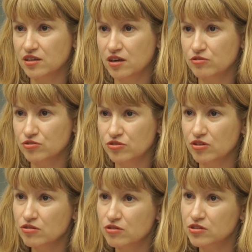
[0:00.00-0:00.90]
count on
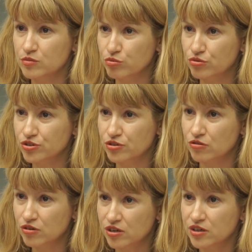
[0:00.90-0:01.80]
the US support,
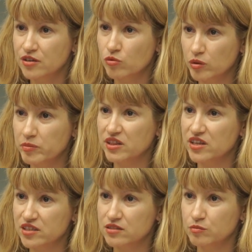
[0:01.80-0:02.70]
or there will be
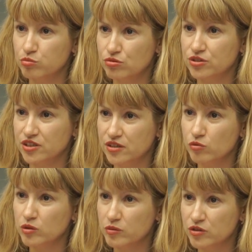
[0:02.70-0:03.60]
less support?
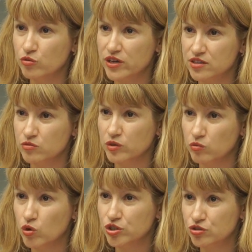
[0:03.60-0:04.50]
The US will
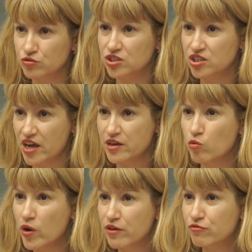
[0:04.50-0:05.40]
want to stay
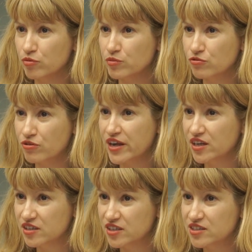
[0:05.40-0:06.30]
away from Ukraine
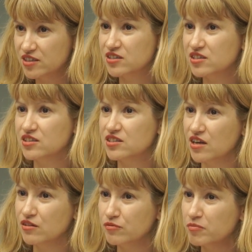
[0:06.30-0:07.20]
and distance
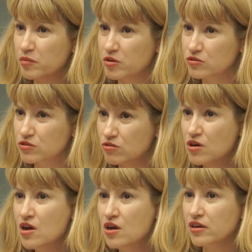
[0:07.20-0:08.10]
itself, and maybe also
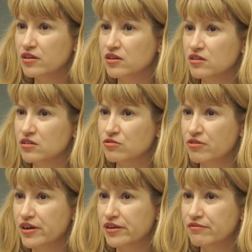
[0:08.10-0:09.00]
in a
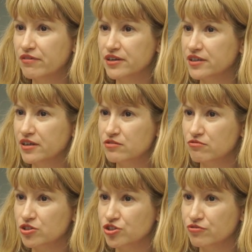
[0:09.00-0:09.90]
Ukrainian fight against Russian